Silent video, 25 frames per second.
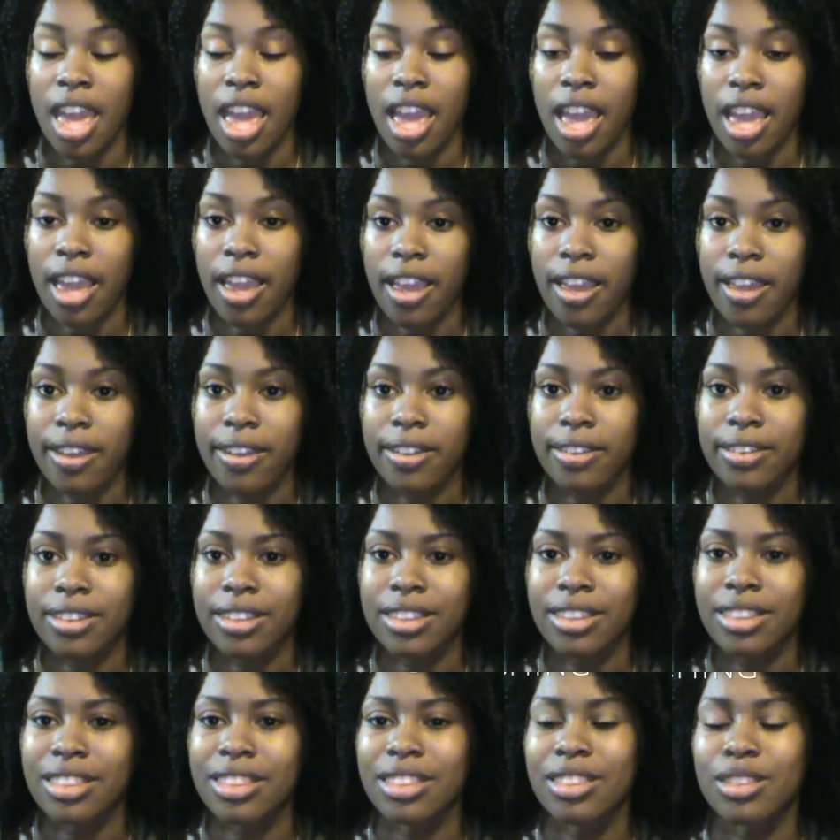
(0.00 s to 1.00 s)
And
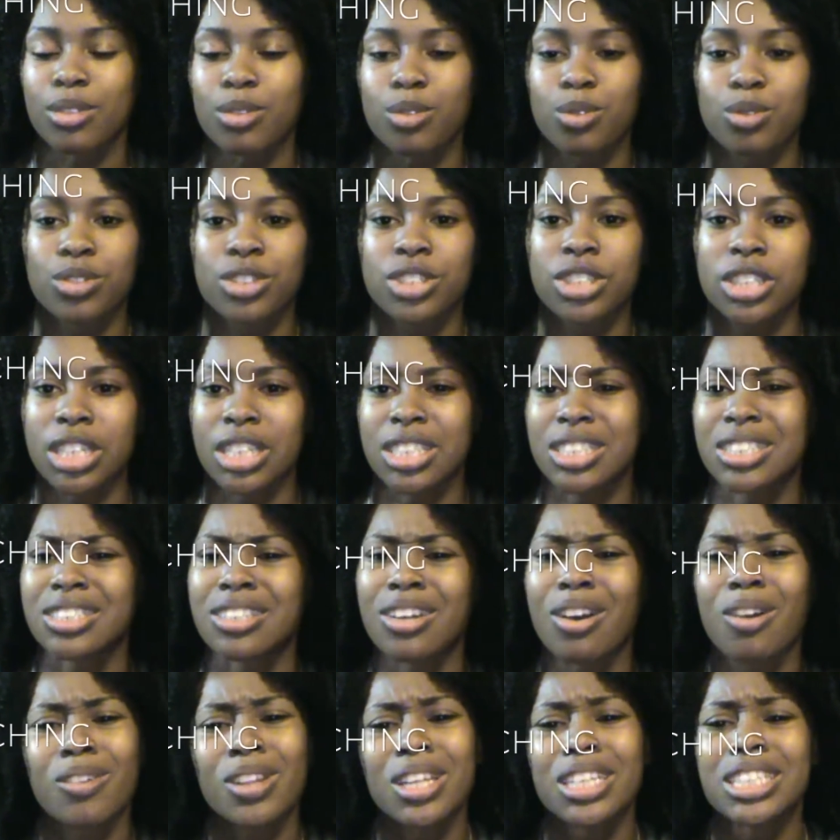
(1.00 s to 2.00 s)
just
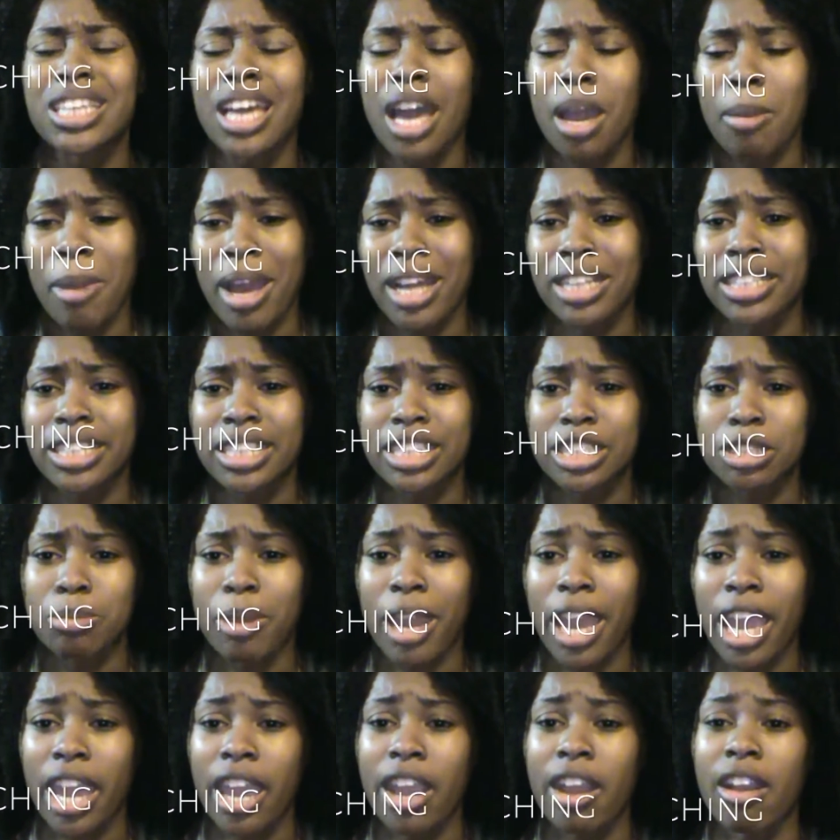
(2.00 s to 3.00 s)
the only time I touch my
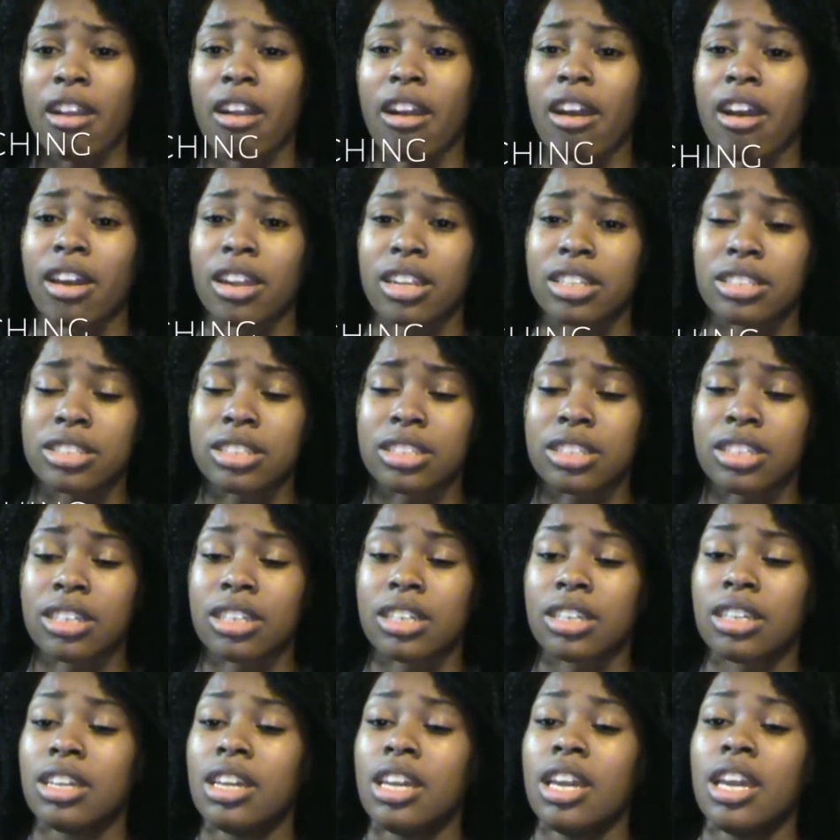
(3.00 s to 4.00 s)
hair,
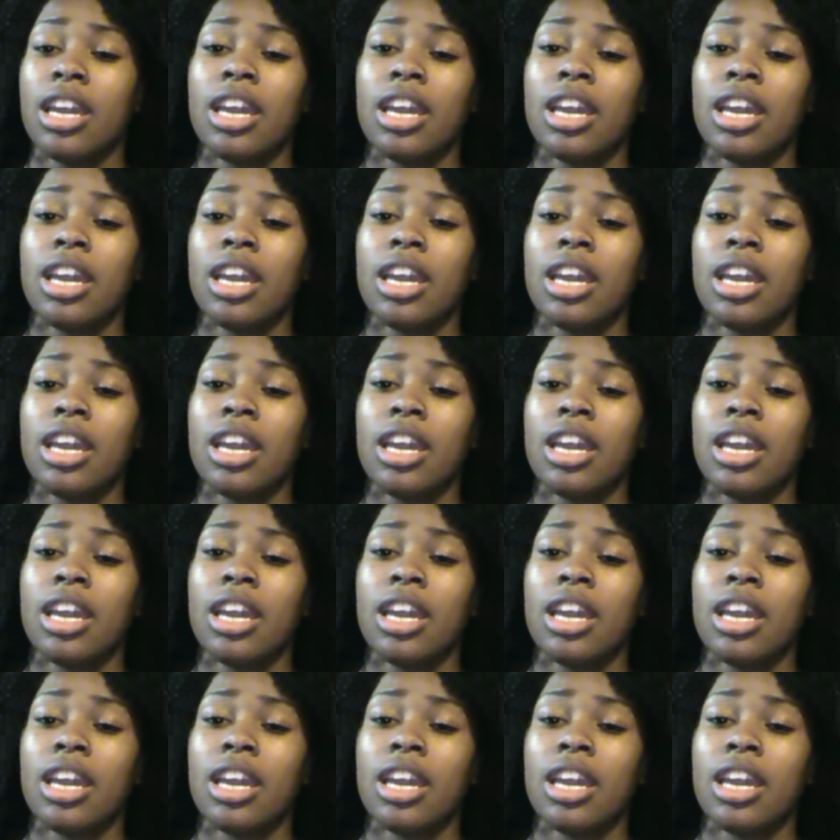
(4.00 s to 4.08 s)
honestly,